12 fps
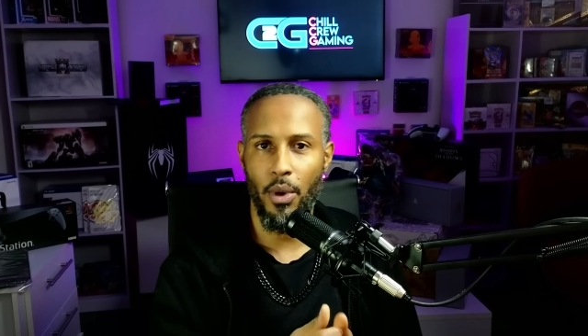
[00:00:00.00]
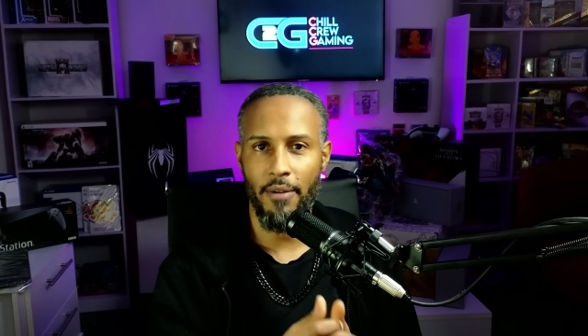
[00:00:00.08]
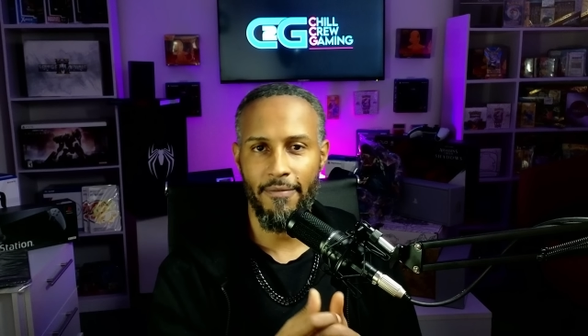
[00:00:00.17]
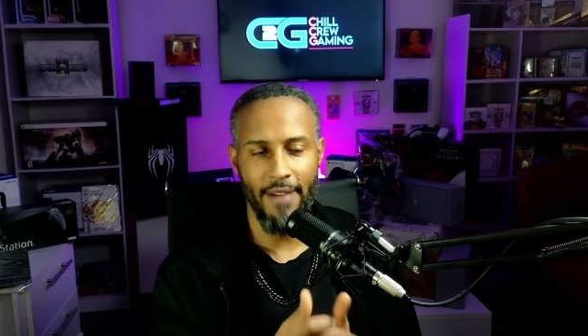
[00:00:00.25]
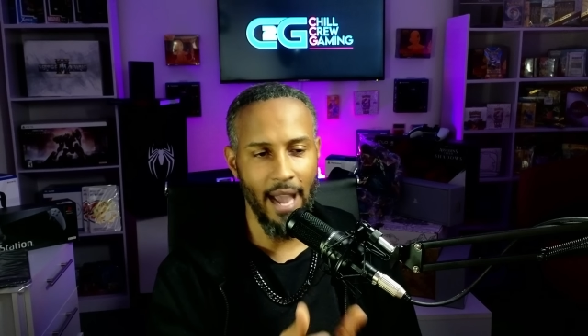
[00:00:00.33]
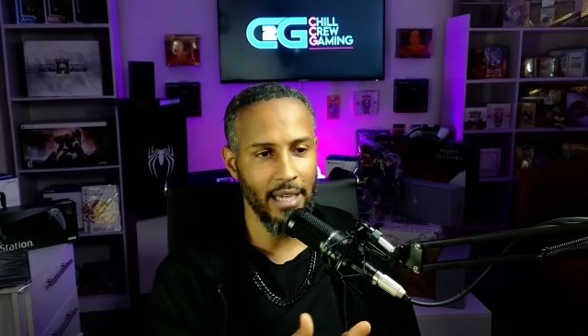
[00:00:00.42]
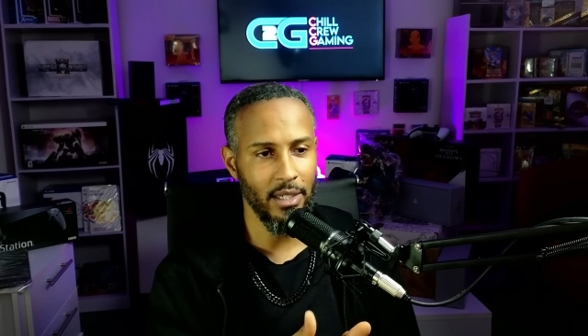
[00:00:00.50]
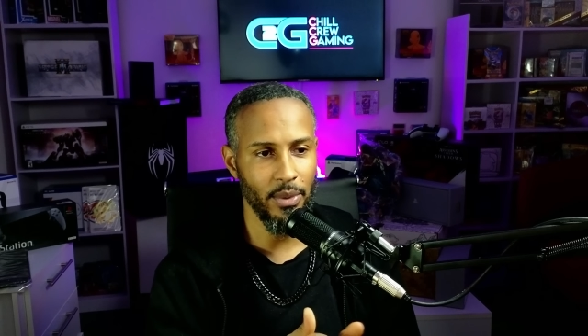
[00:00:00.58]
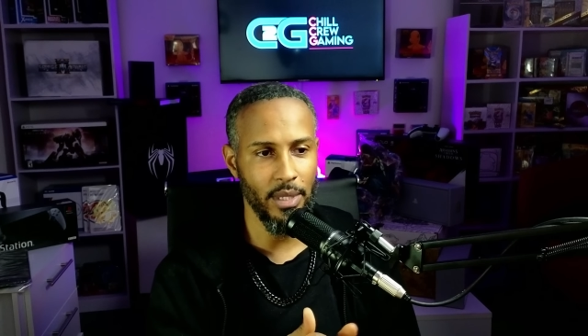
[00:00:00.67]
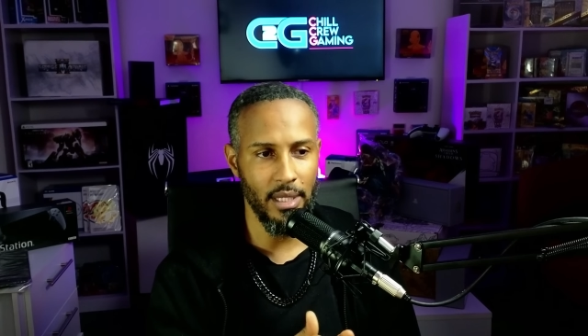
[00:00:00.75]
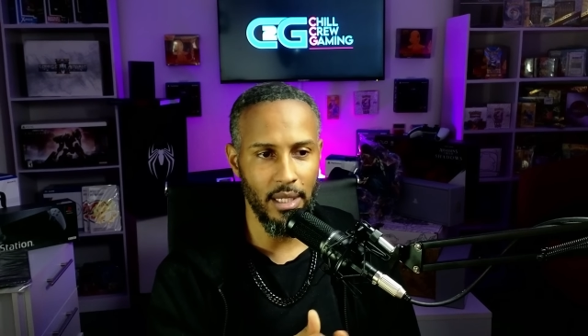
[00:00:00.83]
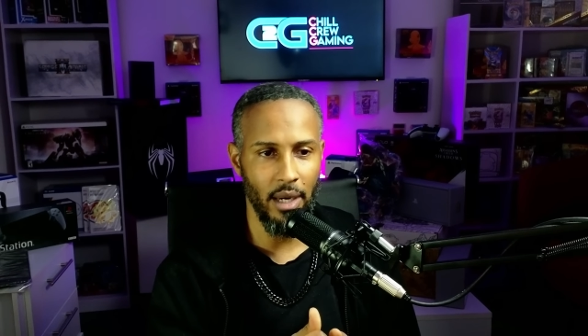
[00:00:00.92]

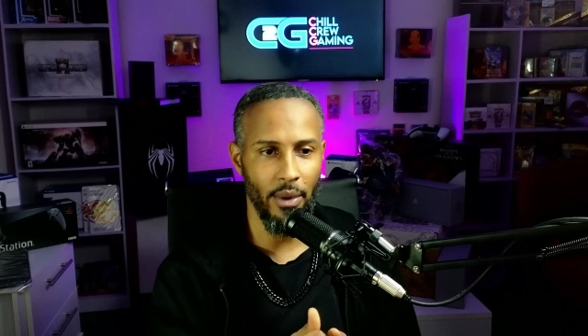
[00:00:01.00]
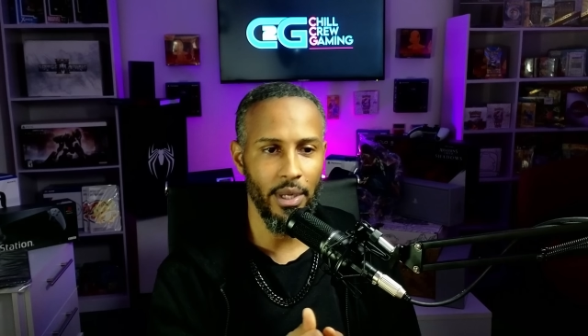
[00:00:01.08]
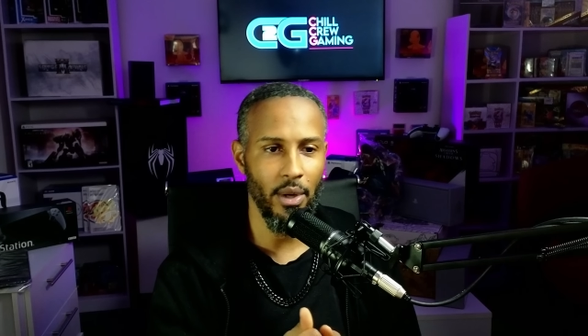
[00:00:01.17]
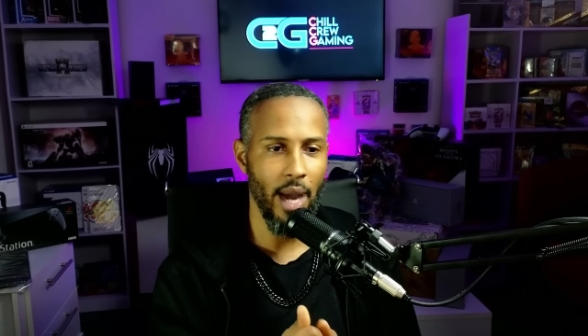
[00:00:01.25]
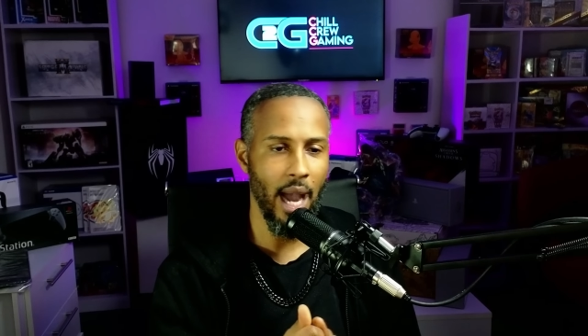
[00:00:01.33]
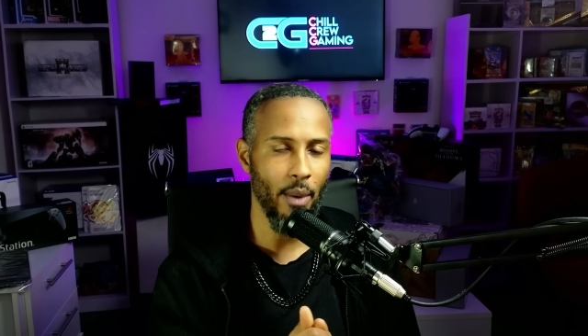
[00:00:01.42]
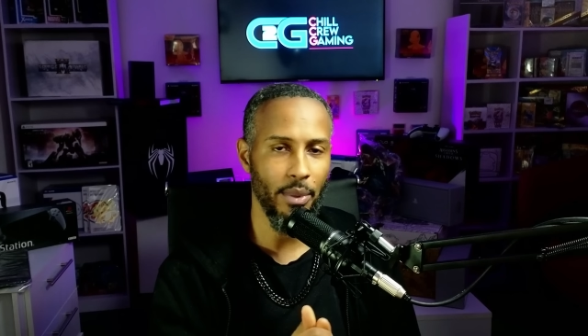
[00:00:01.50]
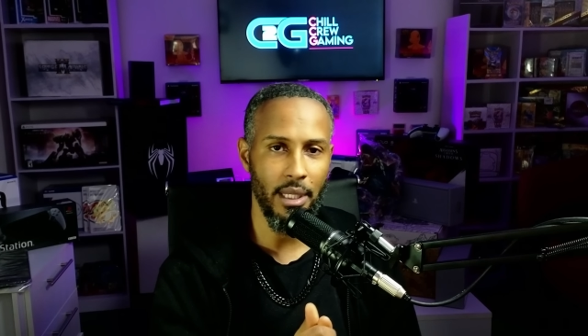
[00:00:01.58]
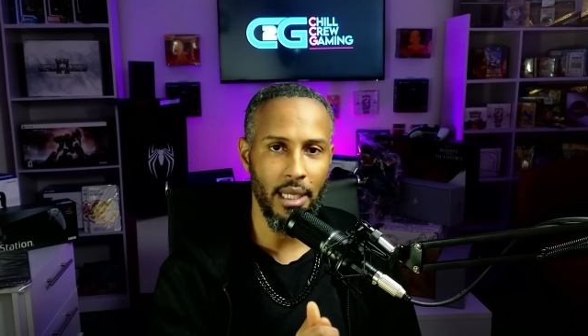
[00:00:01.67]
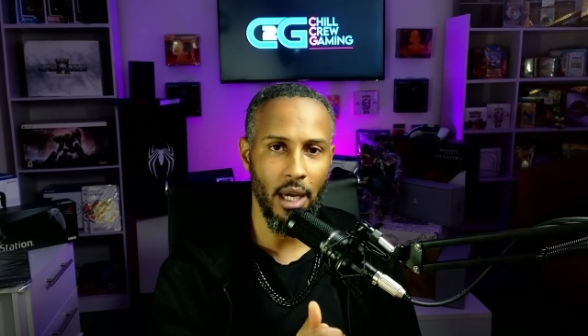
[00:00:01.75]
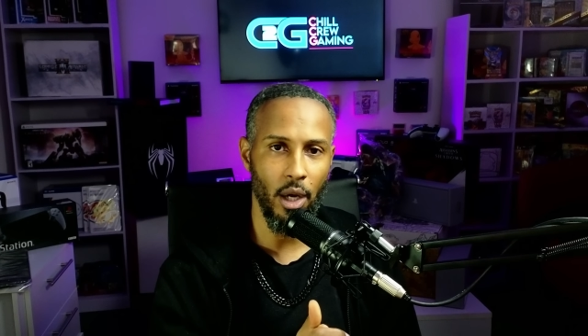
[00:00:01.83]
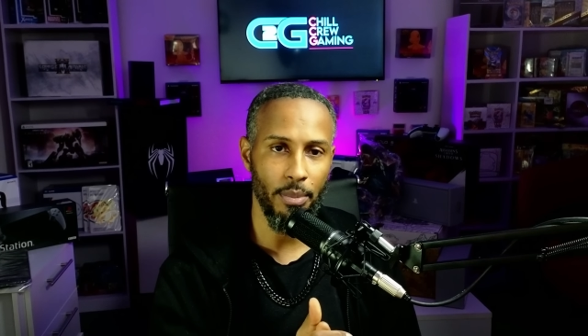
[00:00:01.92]
factory scenario, how we need
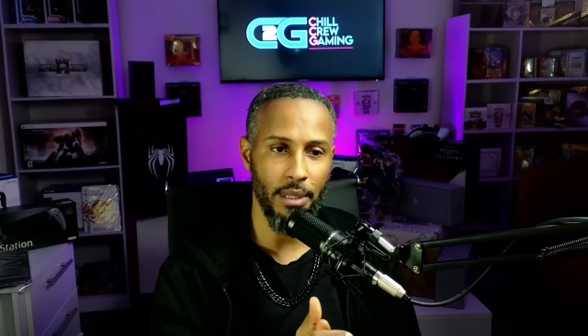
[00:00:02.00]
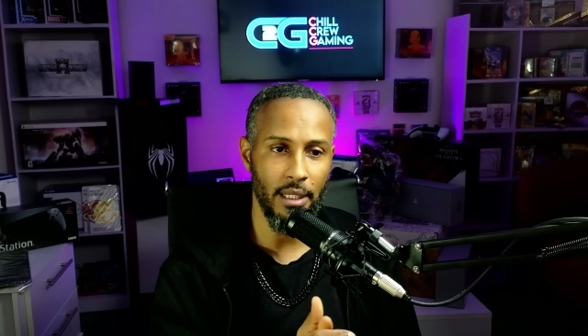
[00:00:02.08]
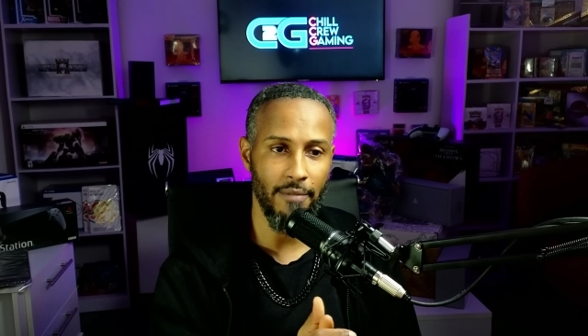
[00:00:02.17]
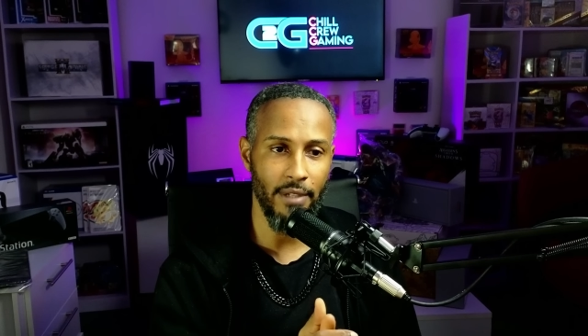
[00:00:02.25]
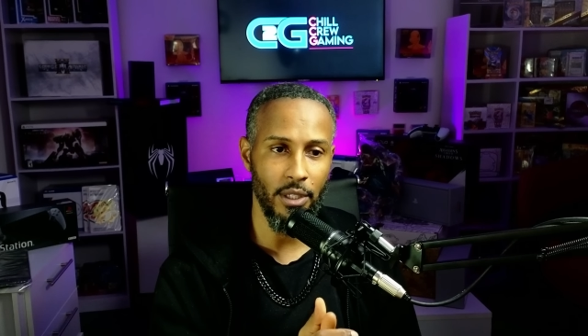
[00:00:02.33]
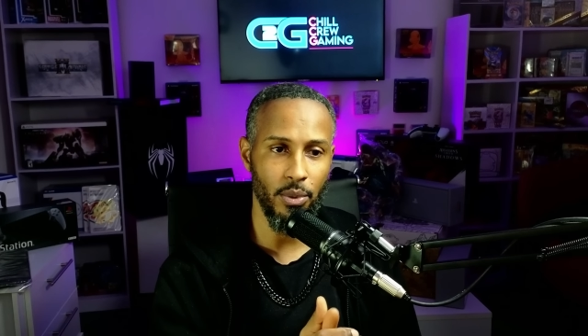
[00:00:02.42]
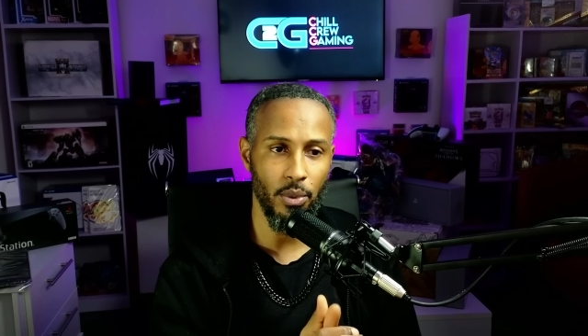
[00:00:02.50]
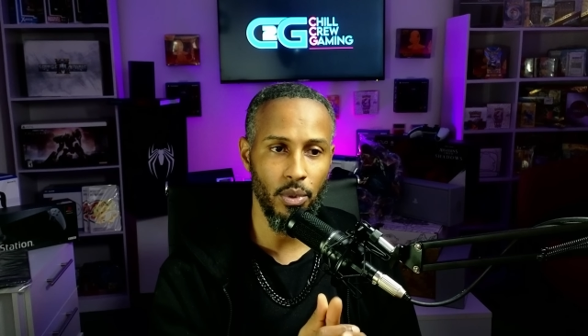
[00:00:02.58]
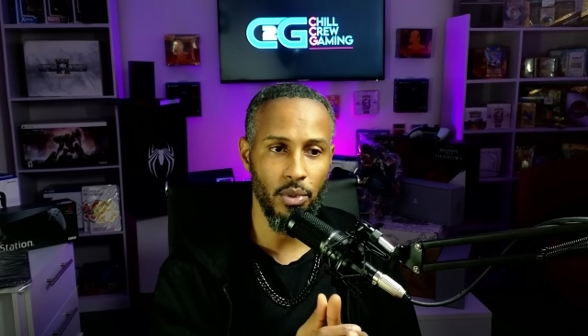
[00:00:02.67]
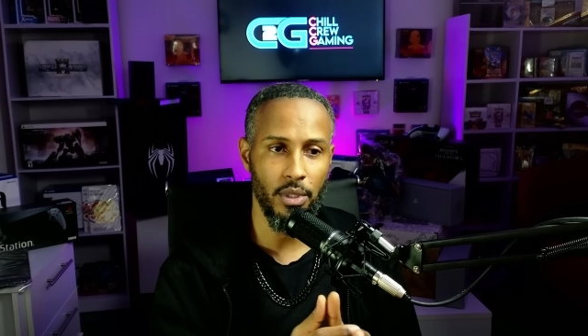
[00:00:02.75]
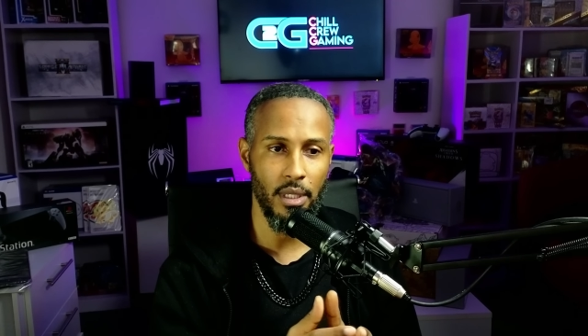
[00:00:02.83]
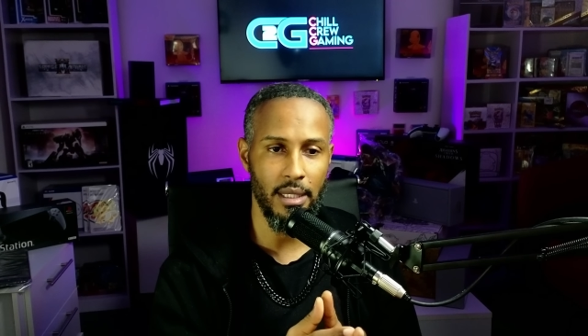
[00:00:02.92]
to help the
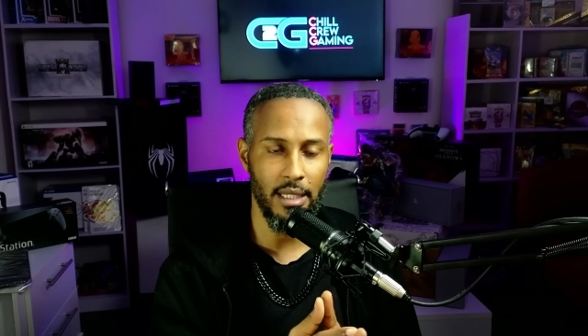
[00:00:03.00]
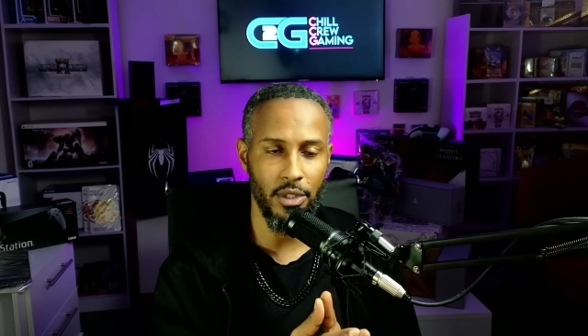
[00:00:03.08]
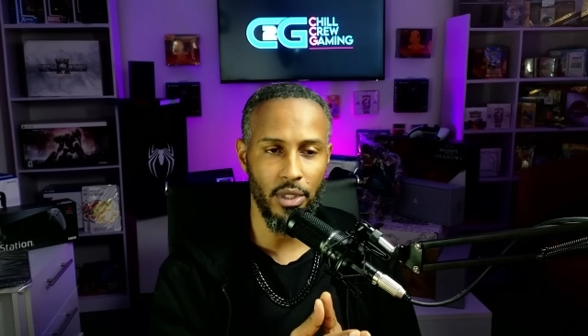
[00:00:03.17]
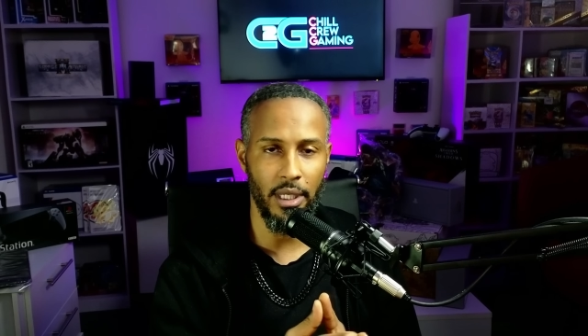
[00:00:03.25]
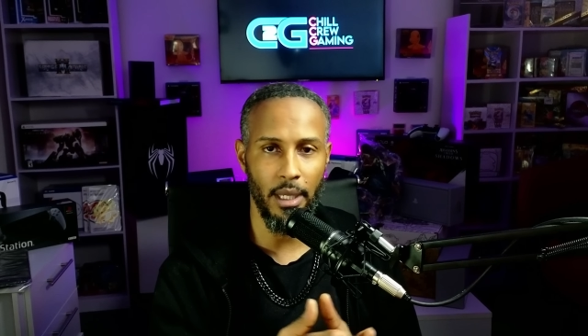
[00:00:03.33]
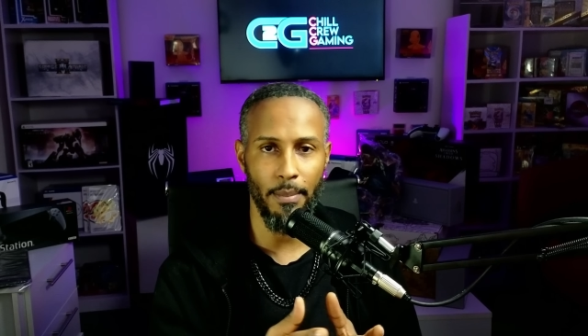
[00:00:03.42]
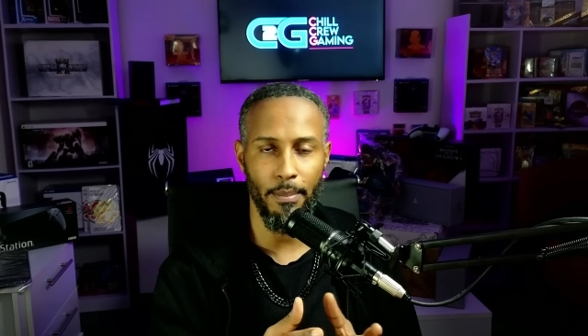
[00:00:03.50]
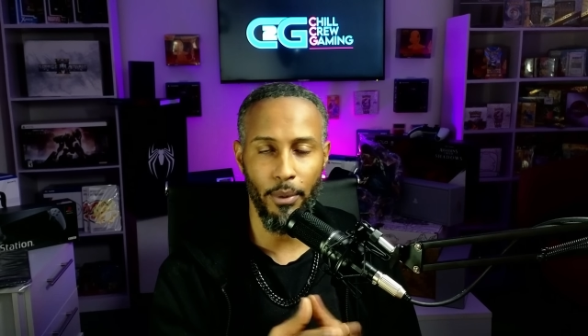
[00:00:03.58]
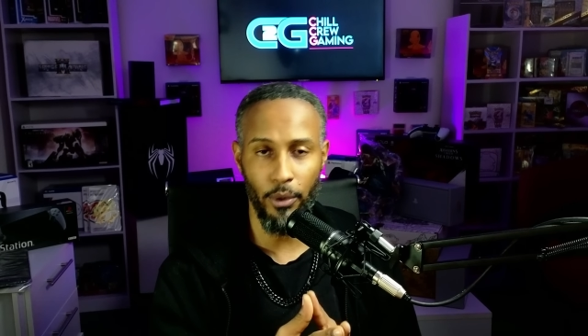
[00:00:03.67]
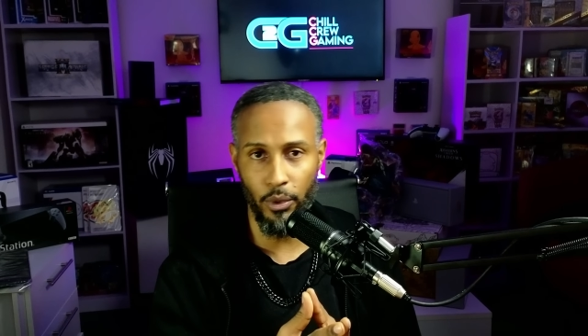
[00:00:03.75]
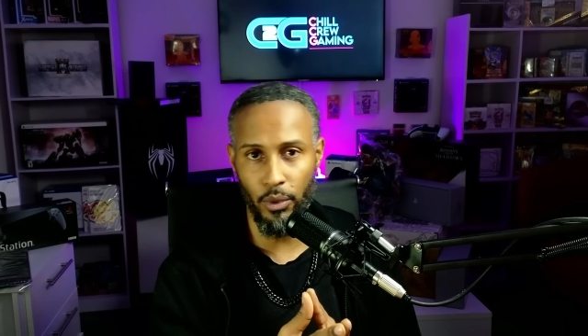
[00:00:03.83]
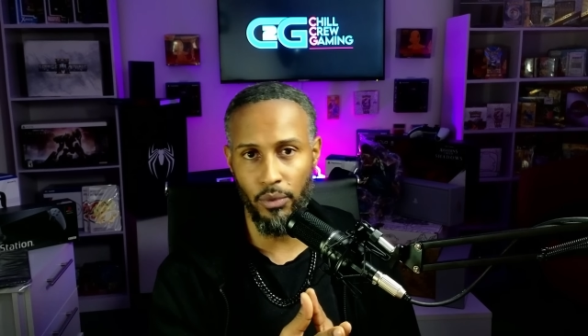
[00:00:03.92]
individuals essentially
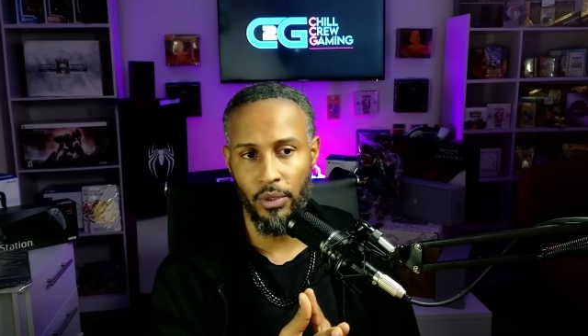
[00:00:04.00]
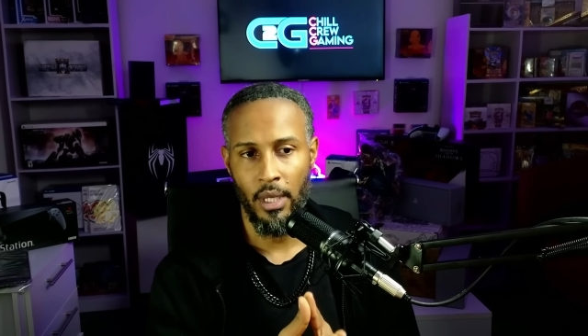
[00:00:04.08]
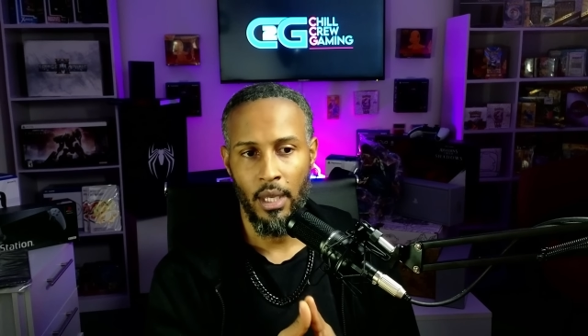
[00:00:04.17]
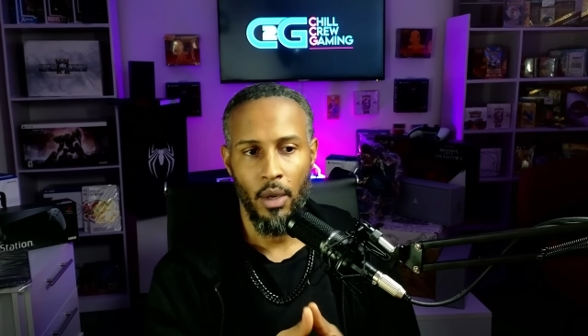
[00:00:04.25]
improve